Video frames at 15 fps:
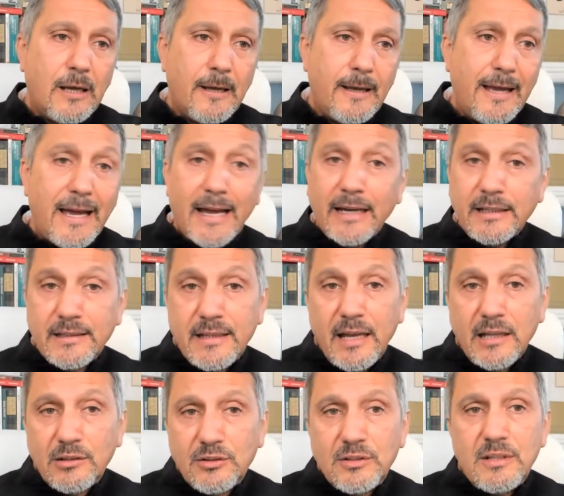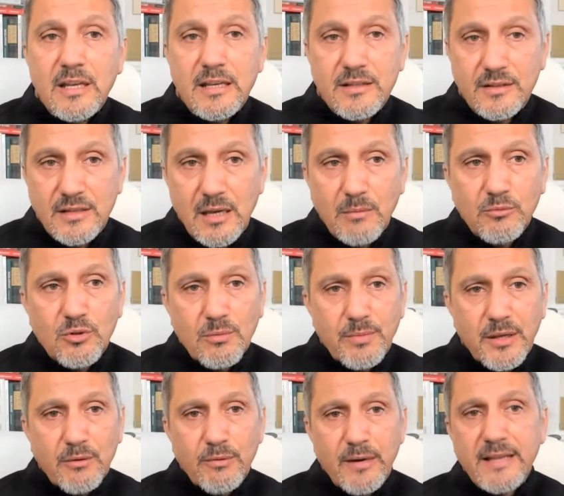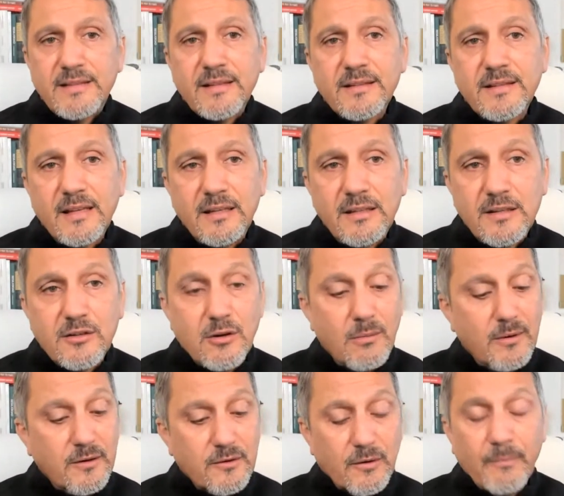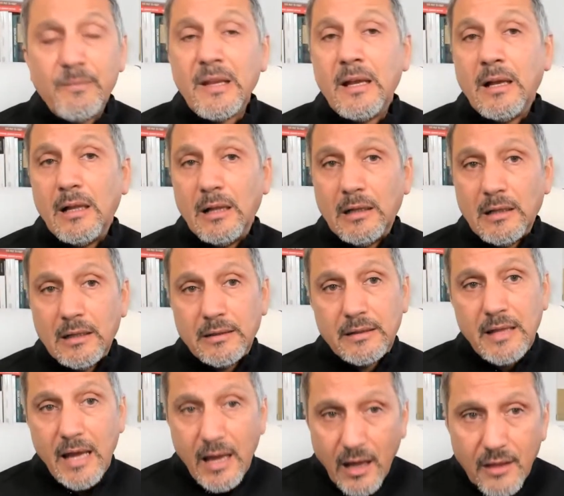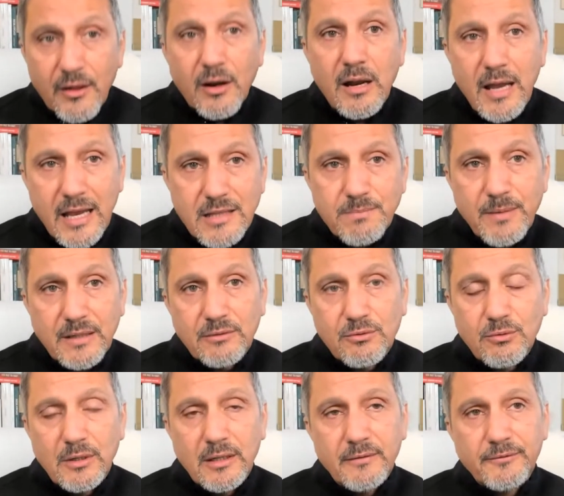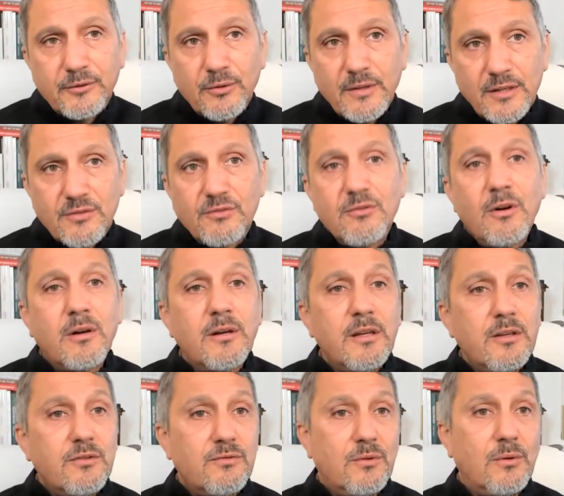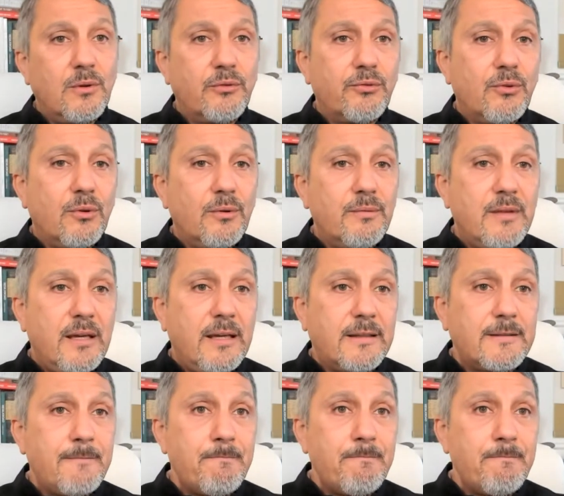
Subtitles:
act that is deemed to be racist and discriminatory. The other aspect relative to this story is also that